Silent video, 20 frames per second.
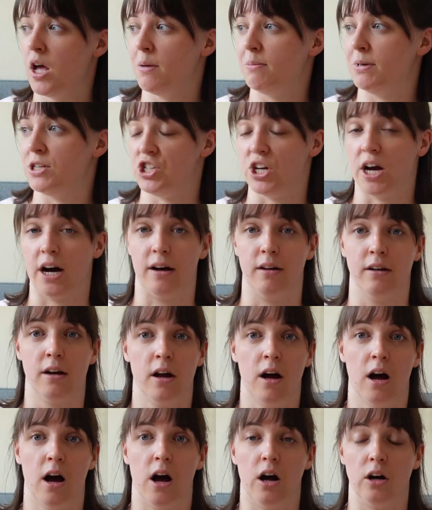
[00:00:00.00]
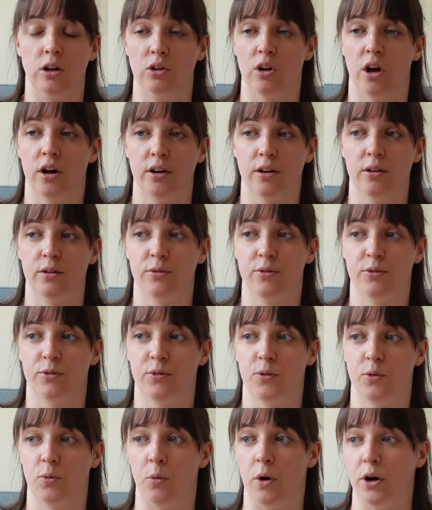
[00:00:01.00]
But yeah, a lot
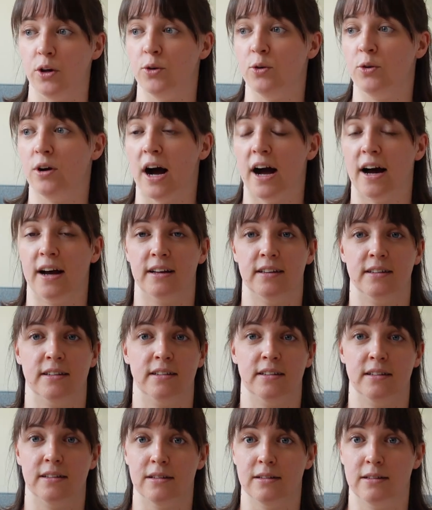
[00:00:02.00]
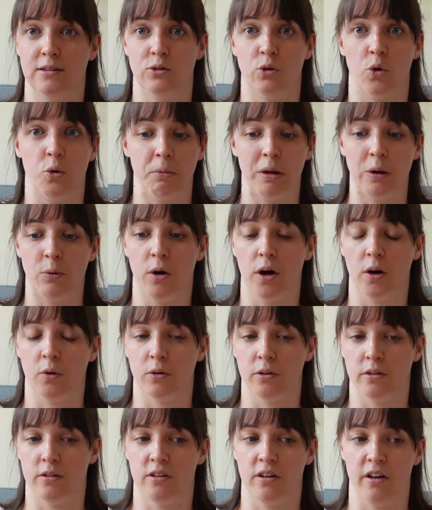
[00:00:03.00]
of what you guys saw me work
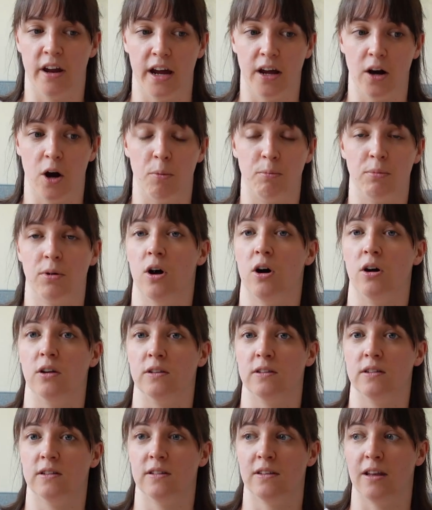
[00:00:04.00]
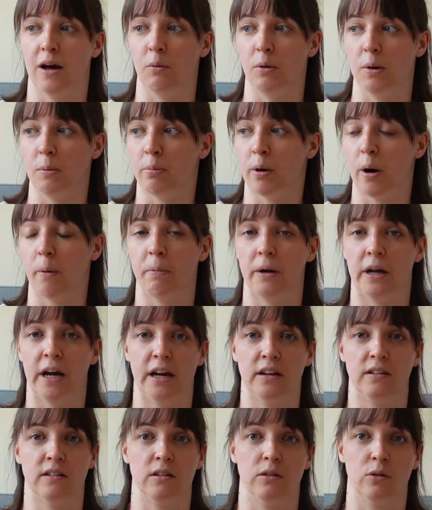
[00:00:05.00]
with today are plants that we
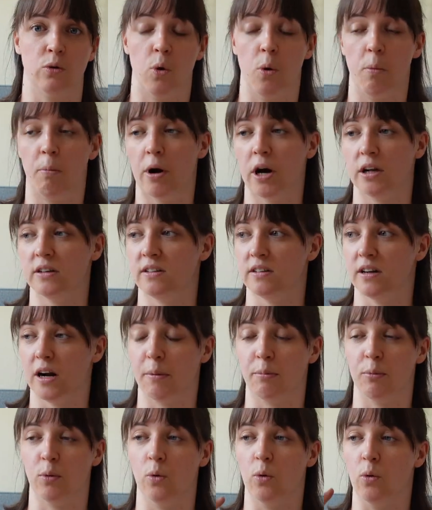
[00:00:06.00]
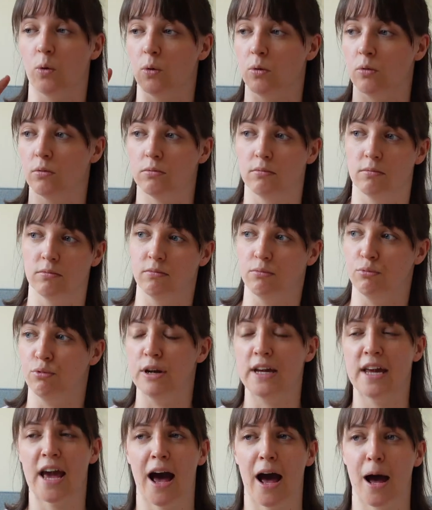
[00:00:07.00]
propagated or potted up or
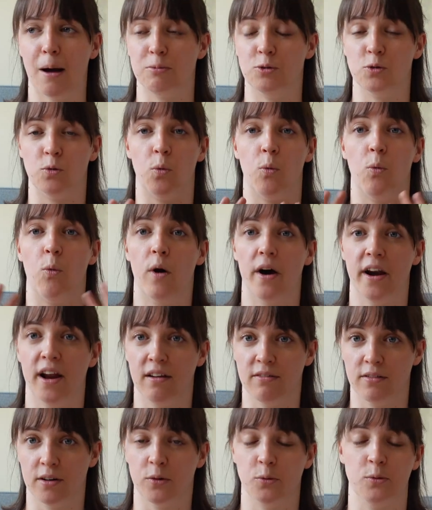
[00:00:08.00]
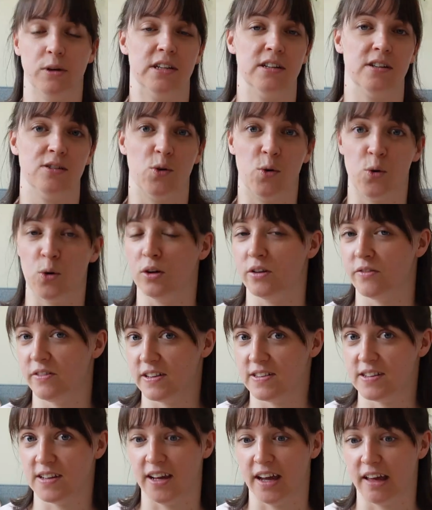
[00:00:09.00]
rehabbed or whatever. We did all of
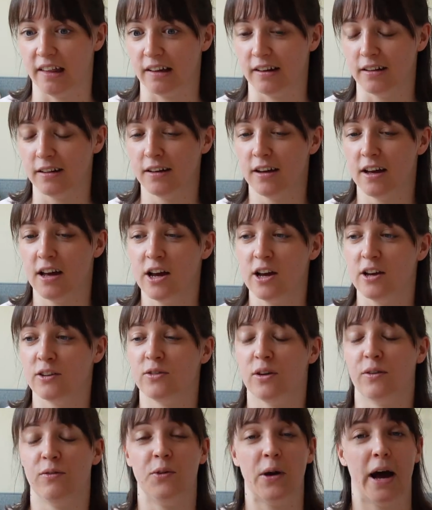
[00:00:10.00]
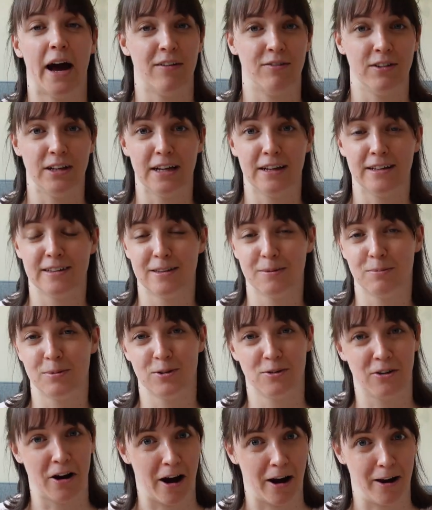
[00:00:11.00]
it together. So if you haven't yet
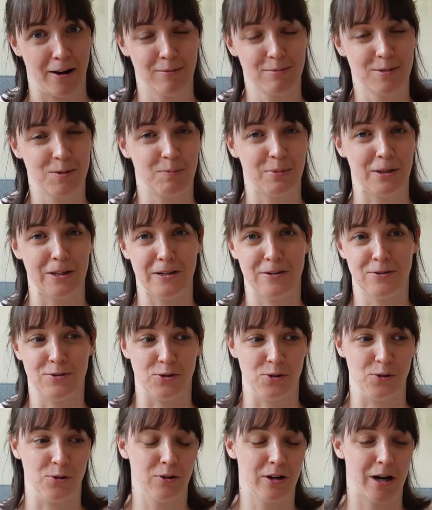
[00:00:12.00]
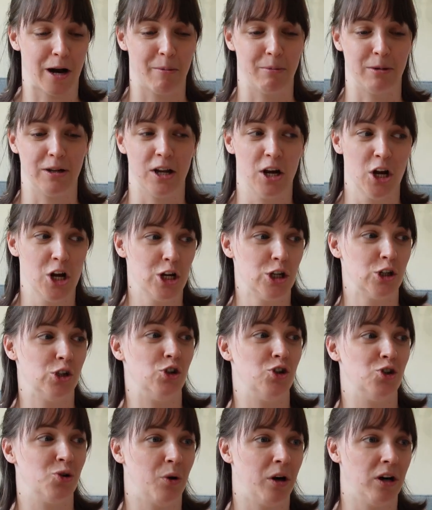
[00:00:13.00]
subscribed, please do come and
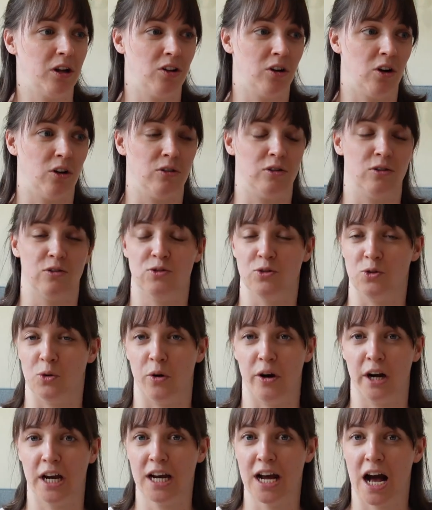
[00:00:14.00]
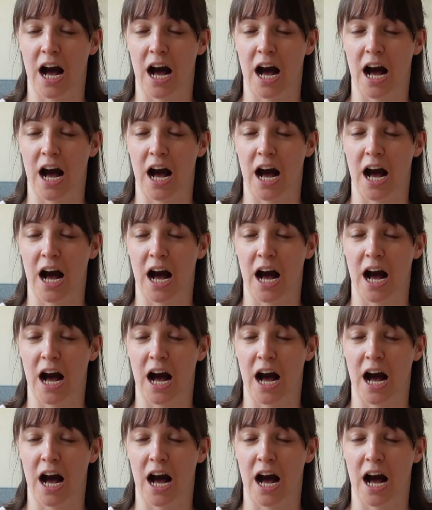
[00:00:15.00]
join along the story.